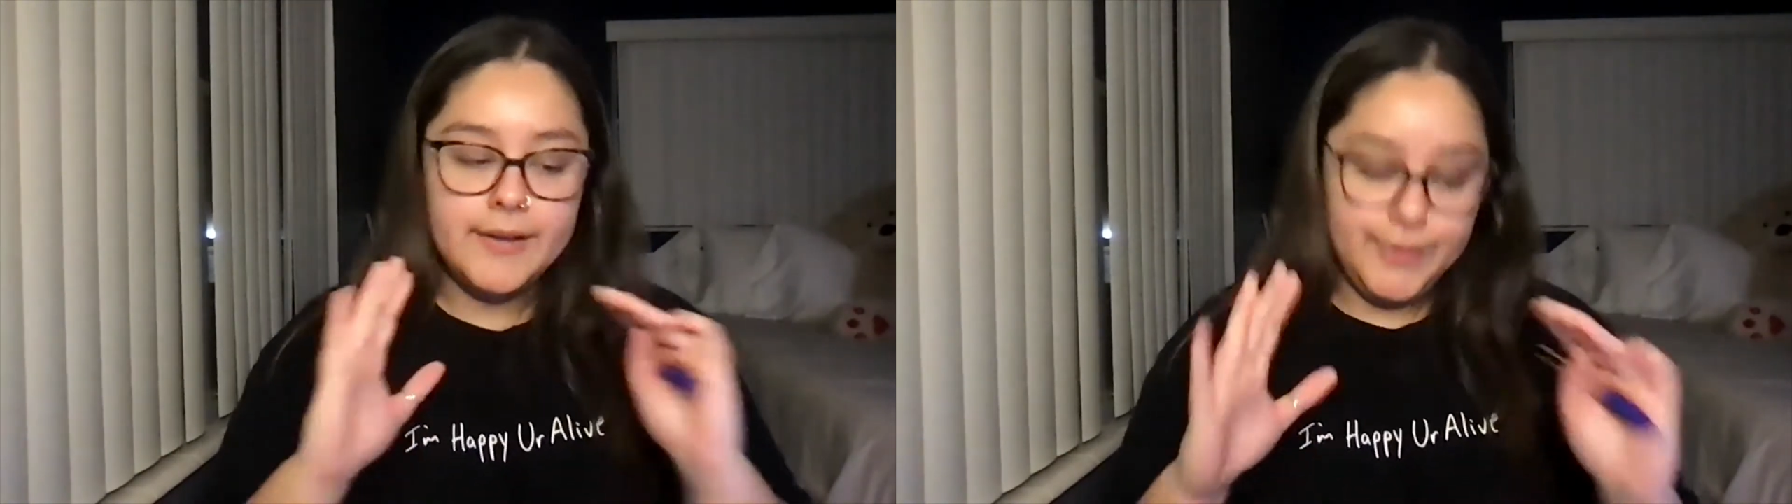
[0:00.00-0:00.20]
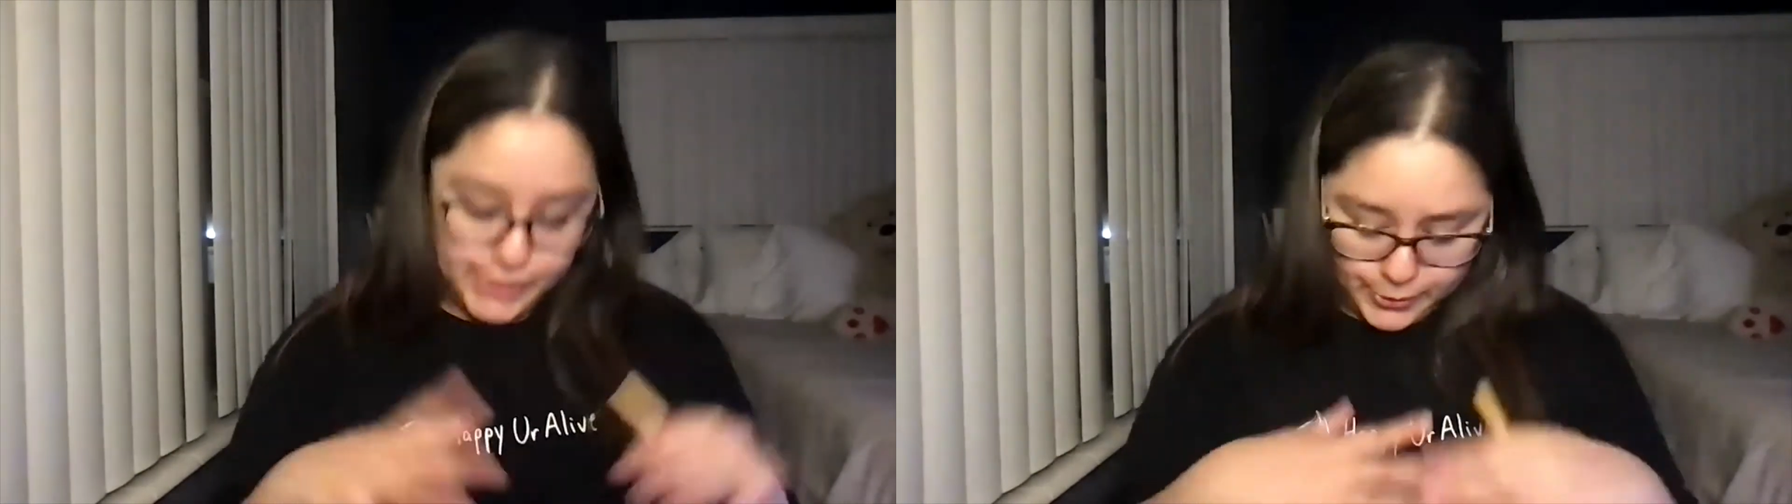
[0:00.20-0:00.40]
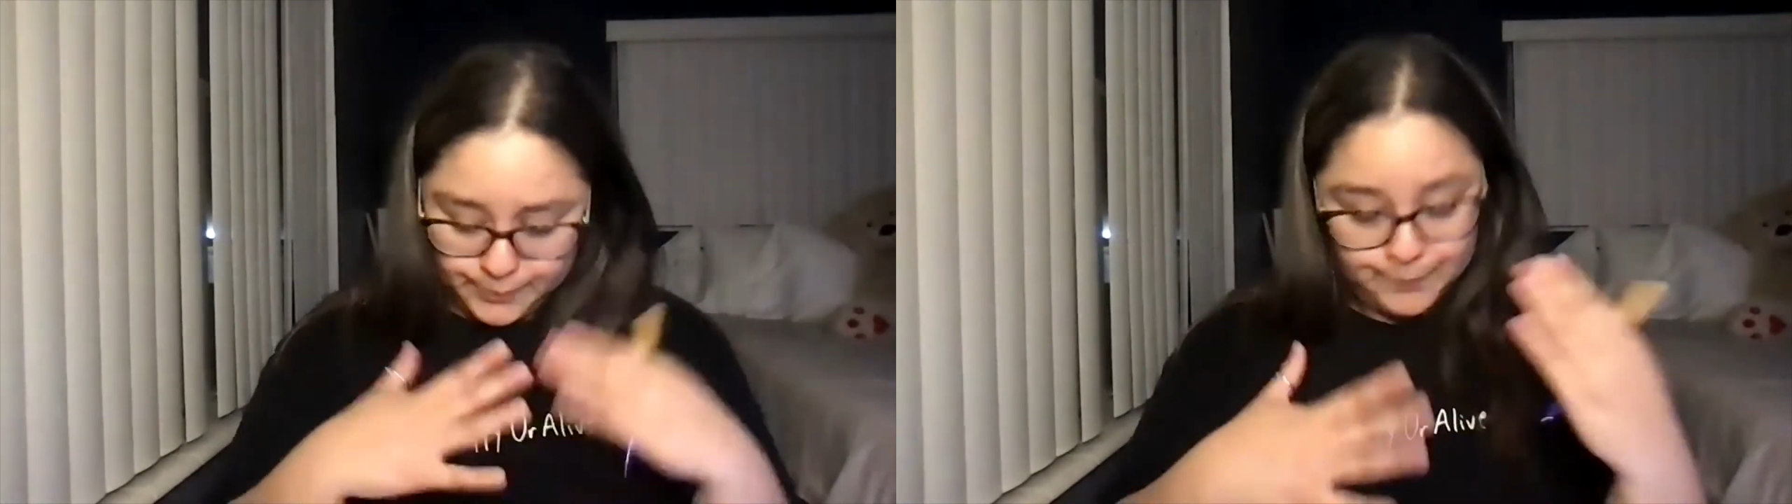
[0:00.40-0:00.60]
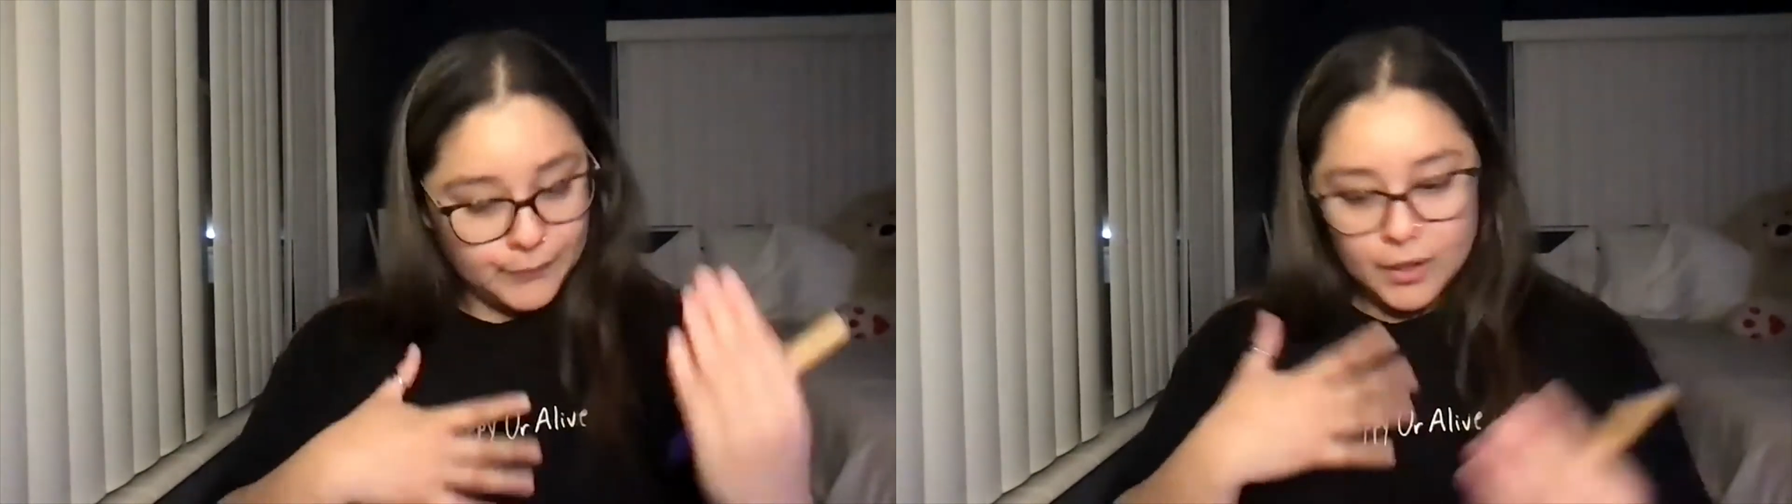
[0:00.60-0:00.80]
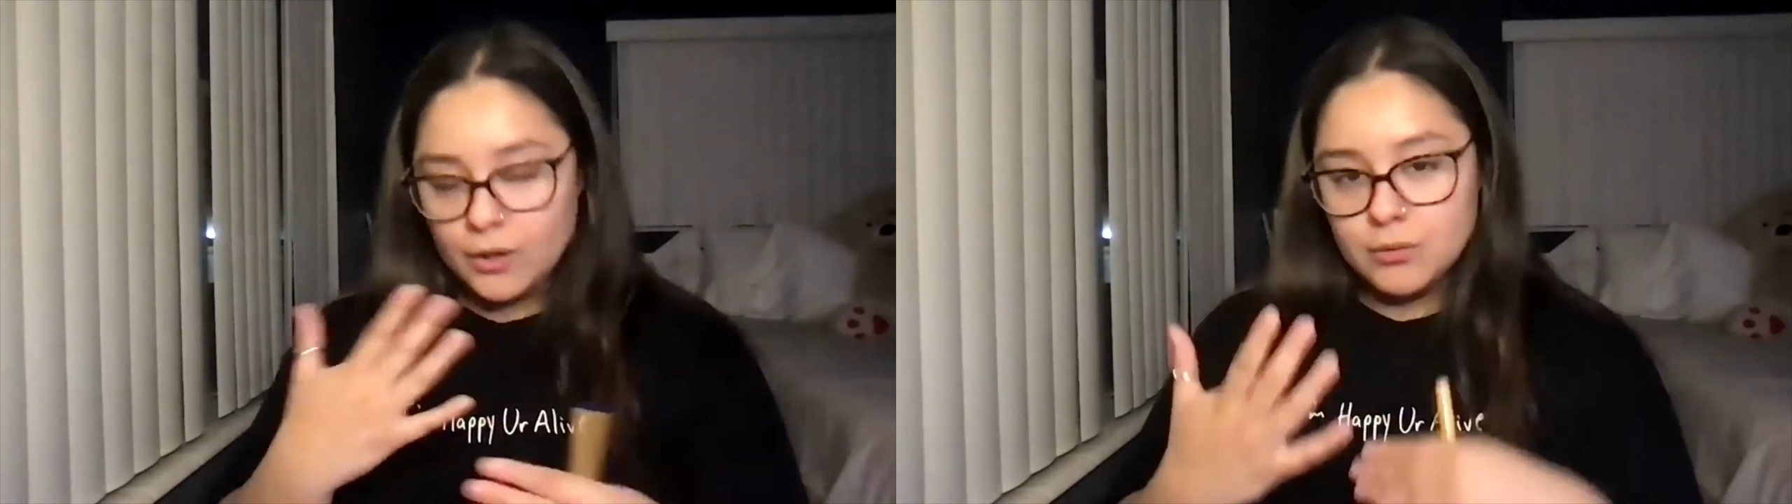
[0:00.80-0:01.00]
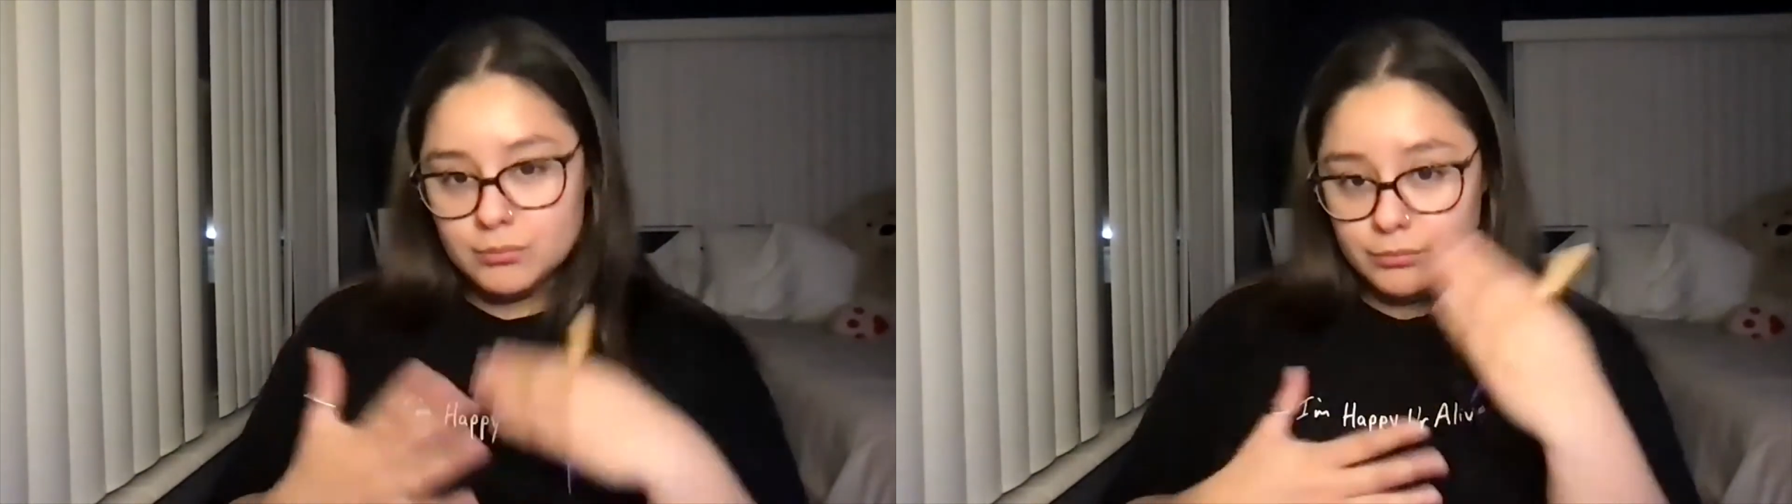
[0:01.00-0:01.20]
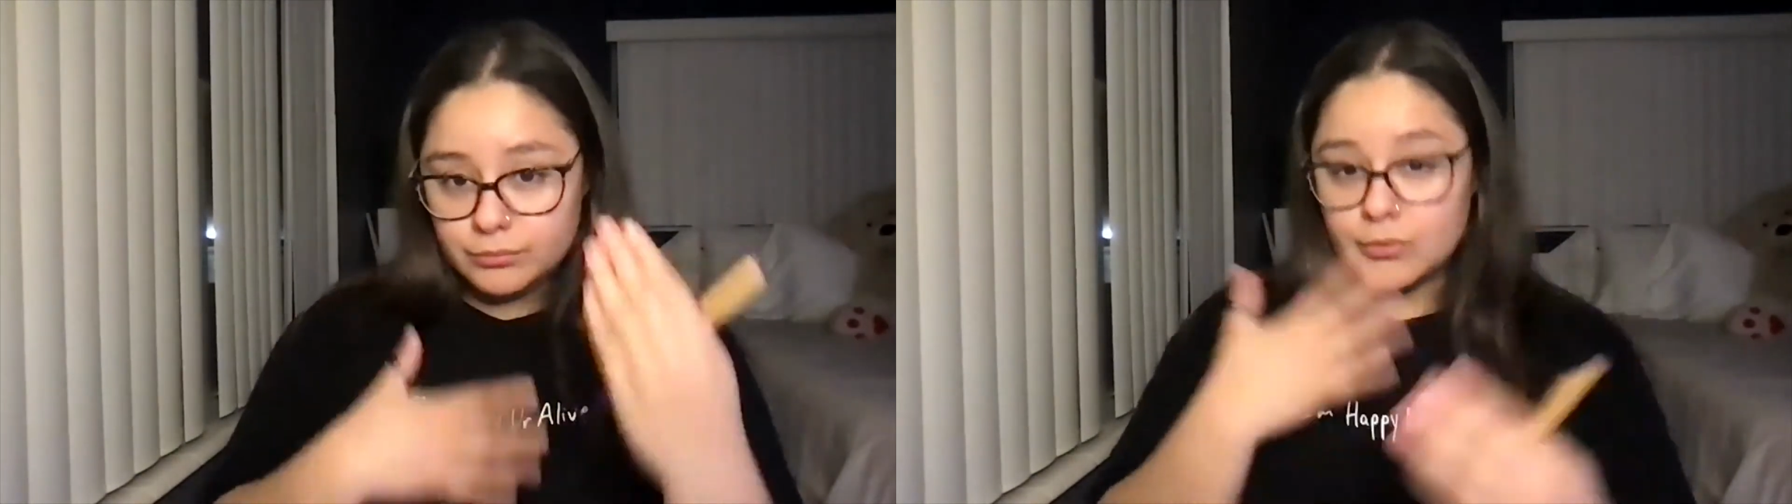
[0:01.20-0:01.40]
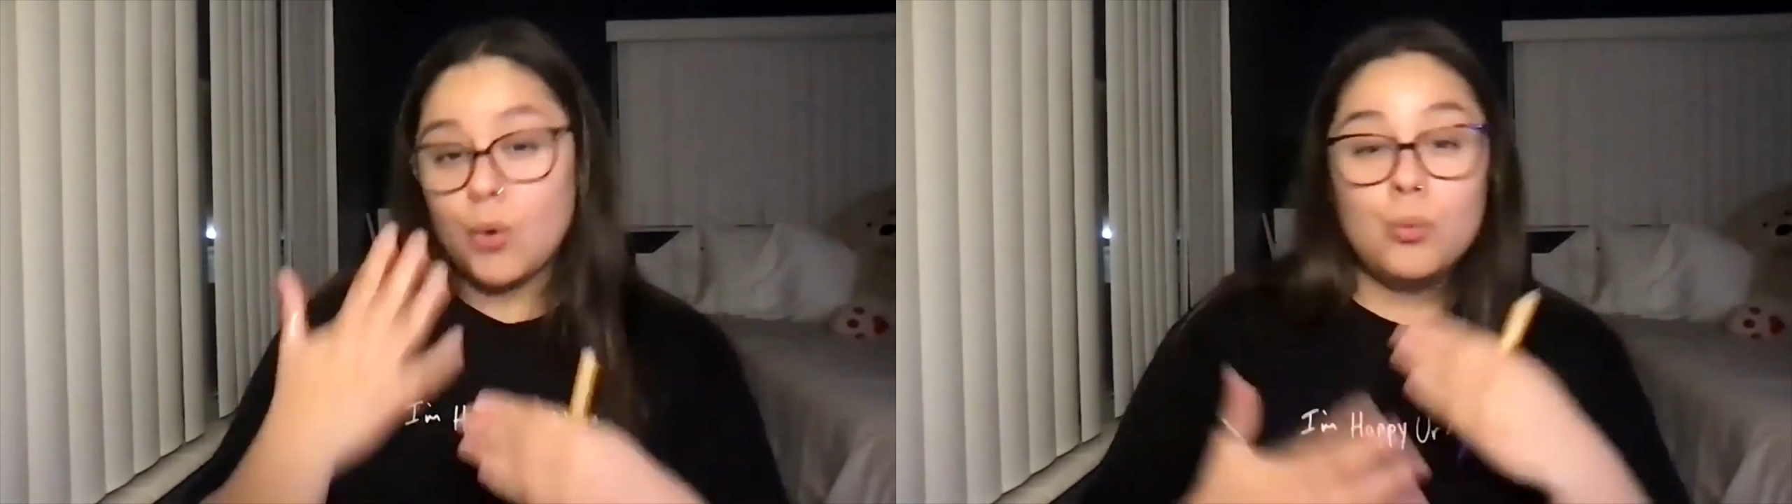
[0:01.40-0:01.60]
So
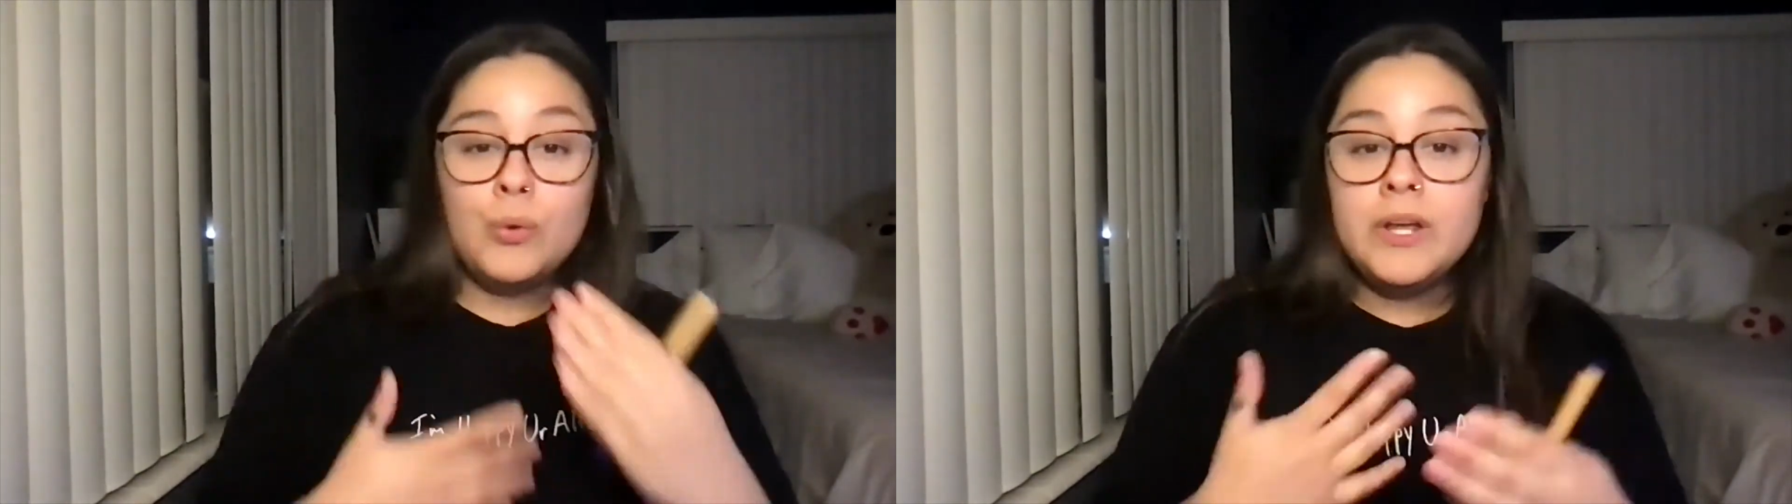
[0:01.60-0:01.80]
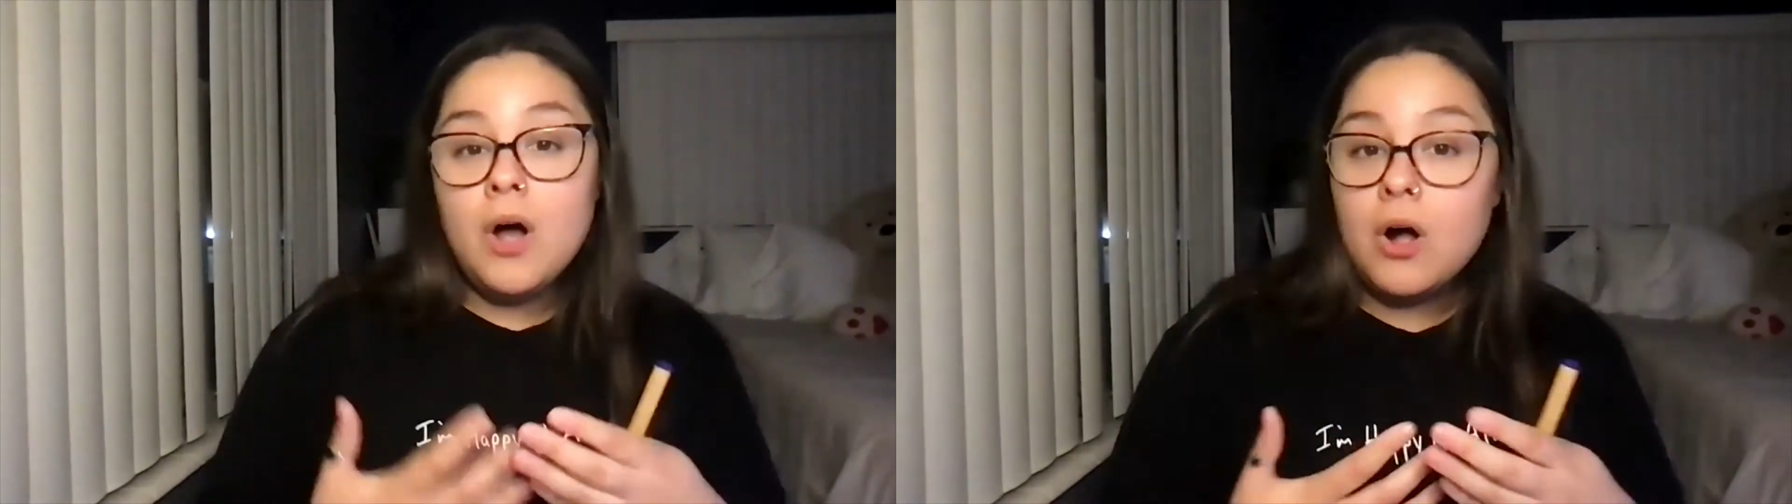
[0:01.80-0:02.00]
we